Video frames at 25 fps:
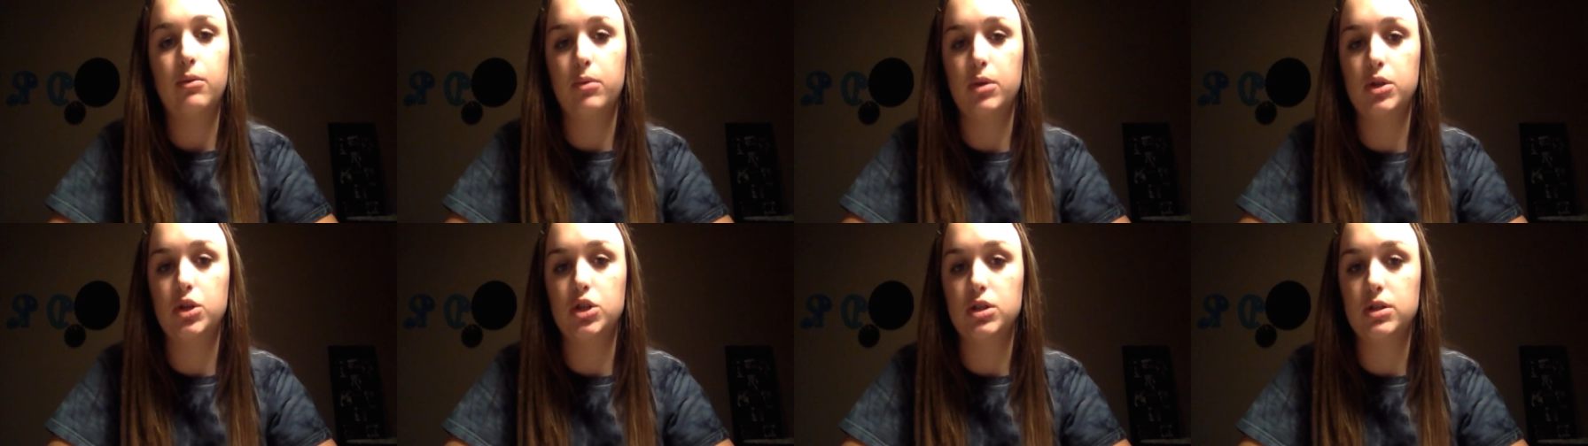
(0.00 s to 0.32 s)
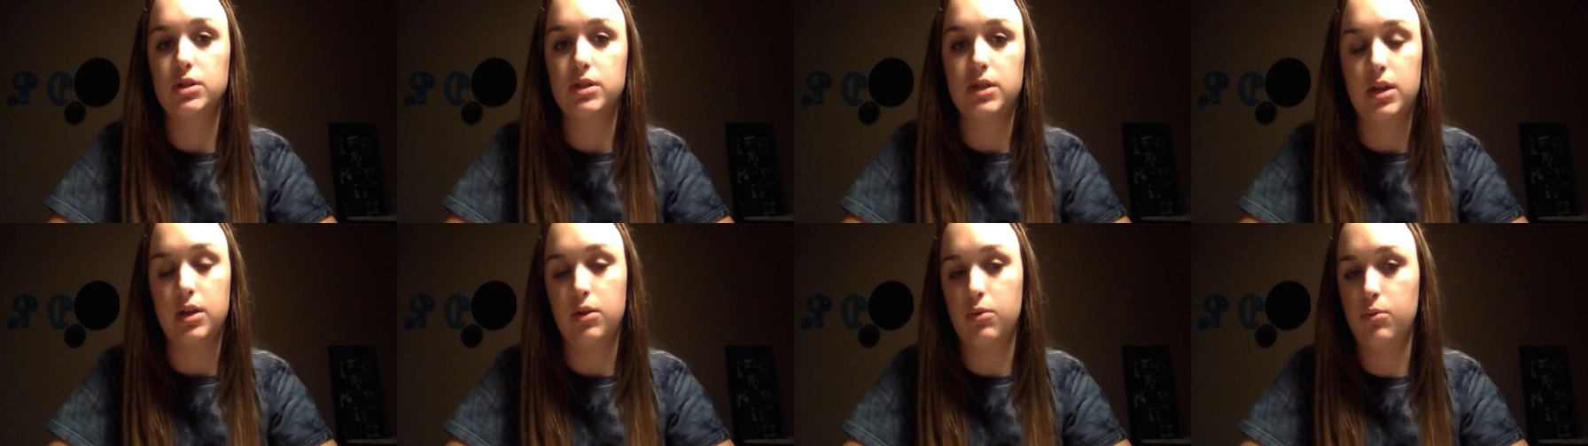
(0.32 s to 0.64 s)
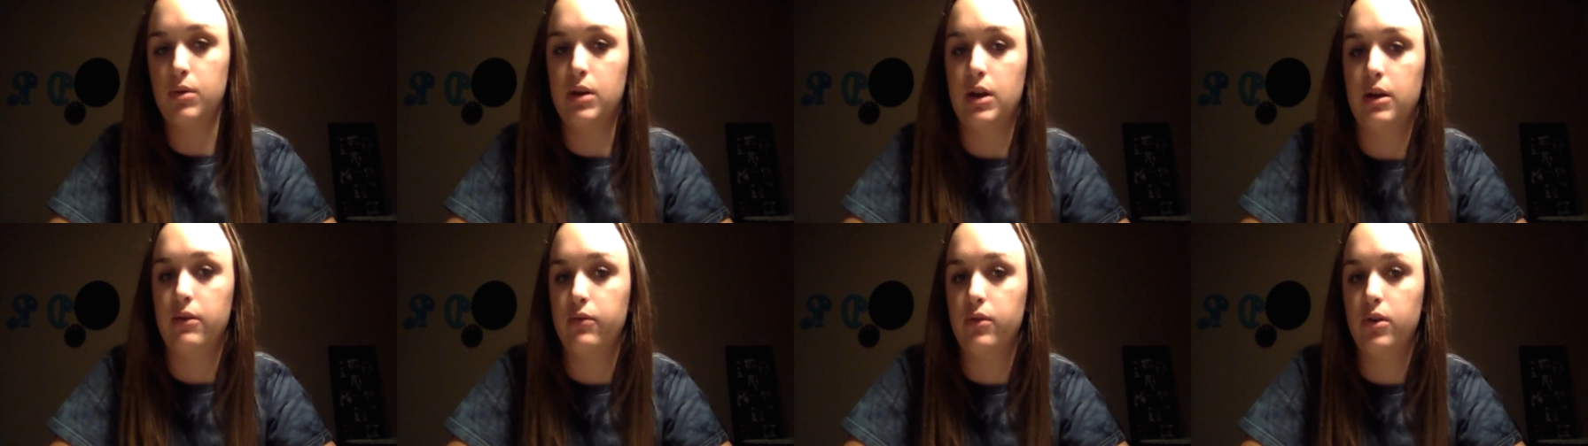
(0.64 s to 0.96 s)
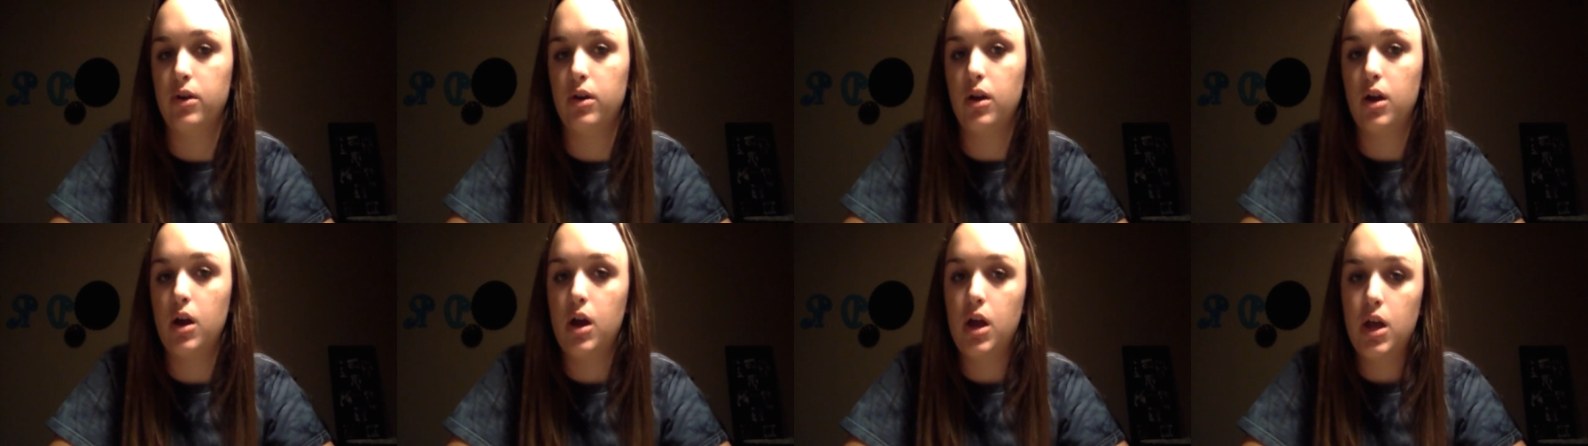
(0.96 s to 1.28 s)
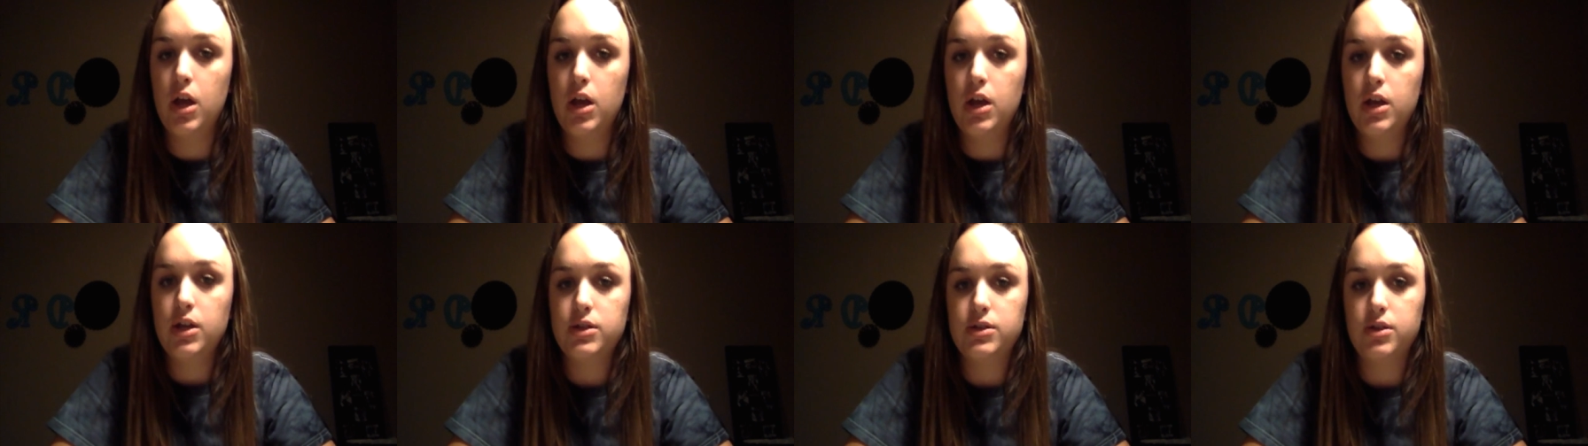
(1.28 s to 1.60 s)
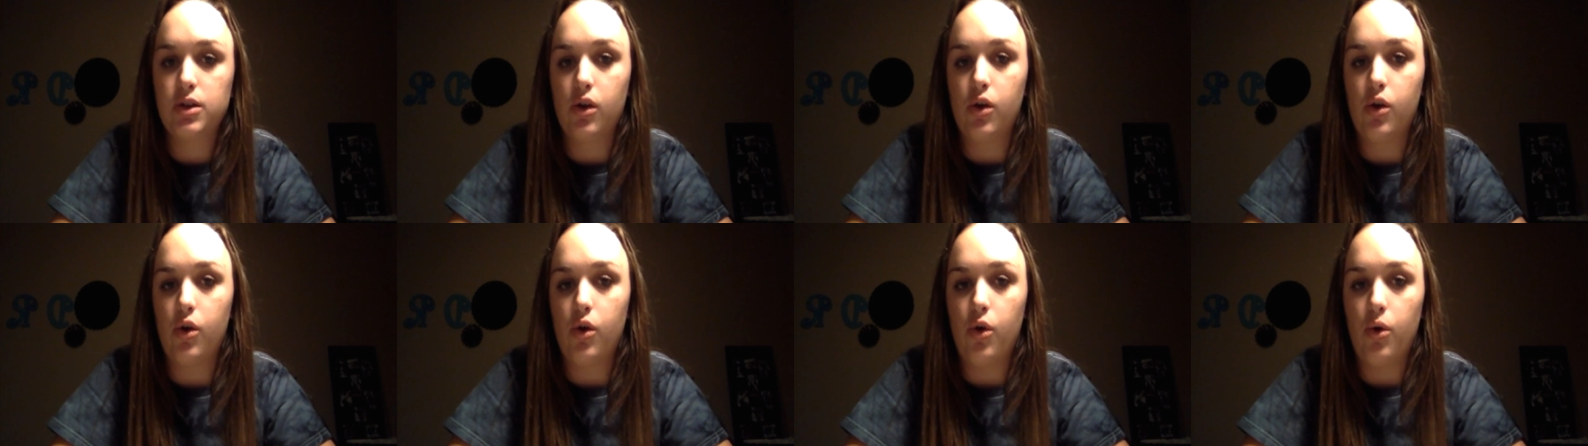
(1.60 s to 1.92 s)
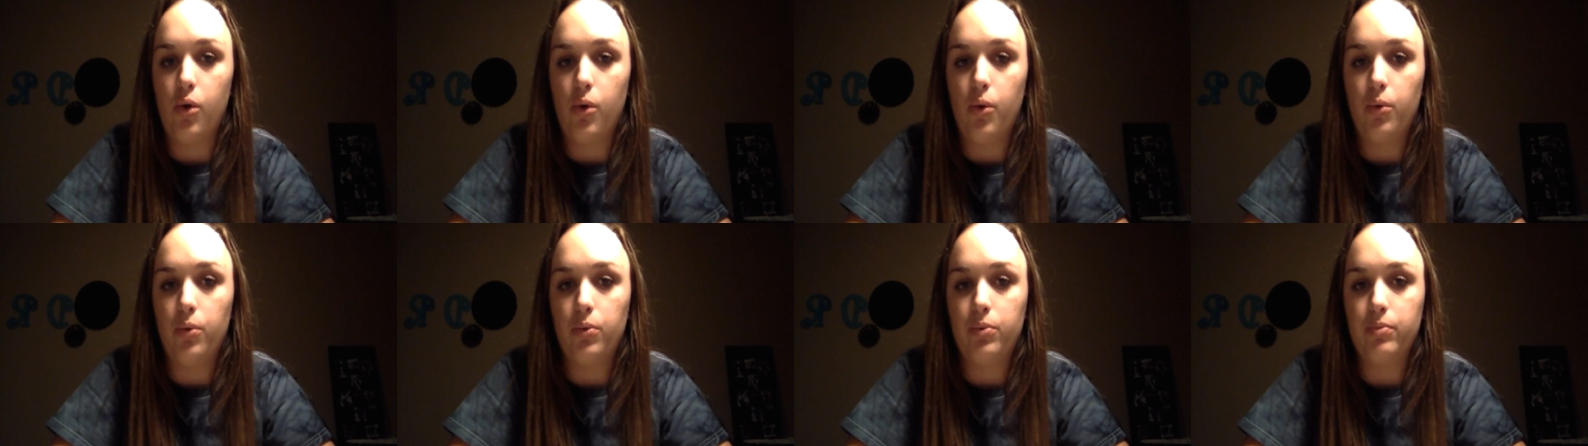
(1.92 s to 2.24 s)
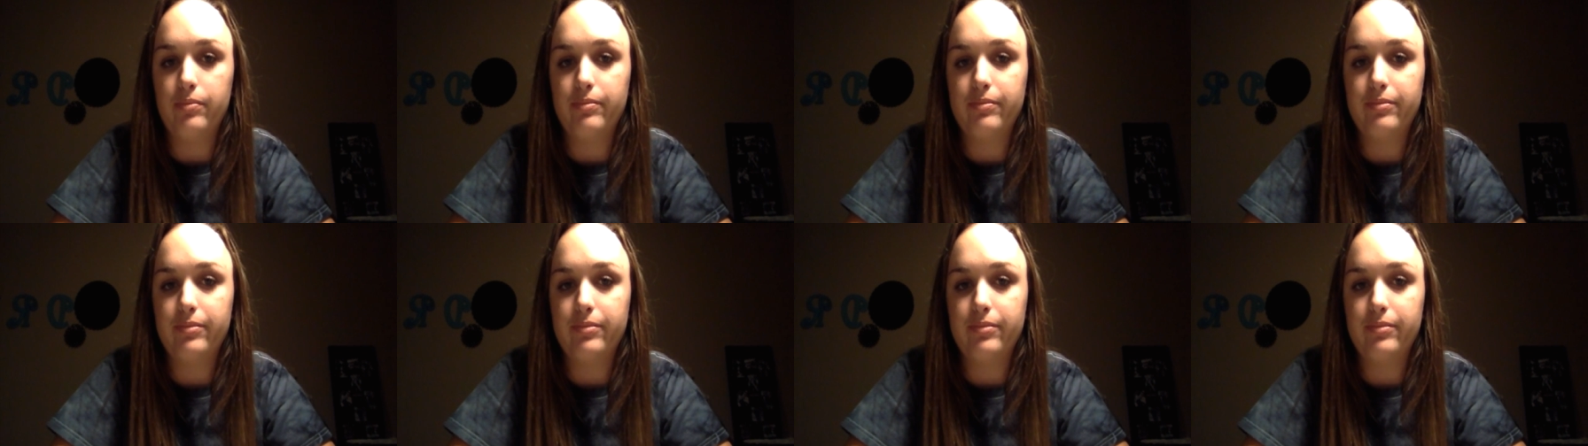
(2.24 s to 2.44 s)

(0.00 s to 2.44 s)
We'd just eat whatever. So